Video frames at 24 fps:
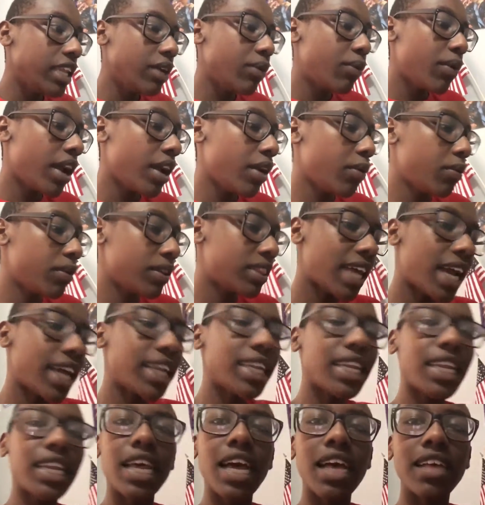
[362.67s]
Anyway, with
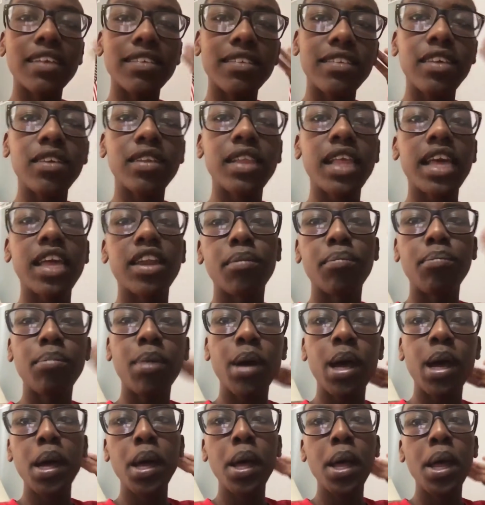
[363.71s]
that, I'll see you later.
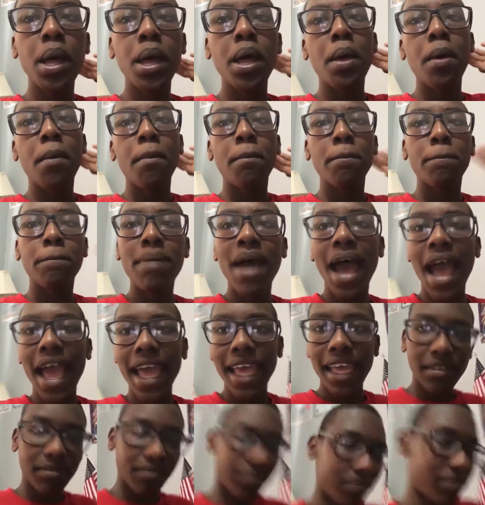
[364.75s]
Buh.
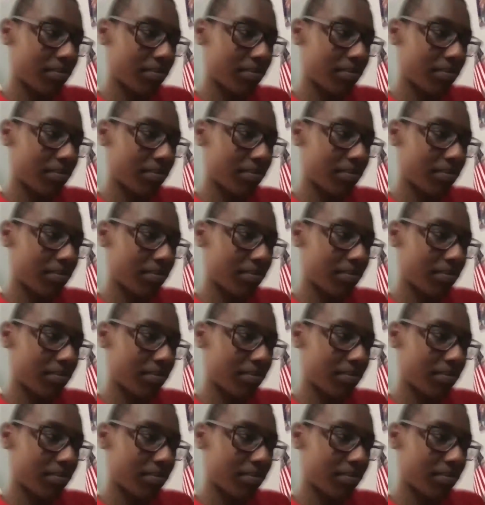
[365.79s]
Bye.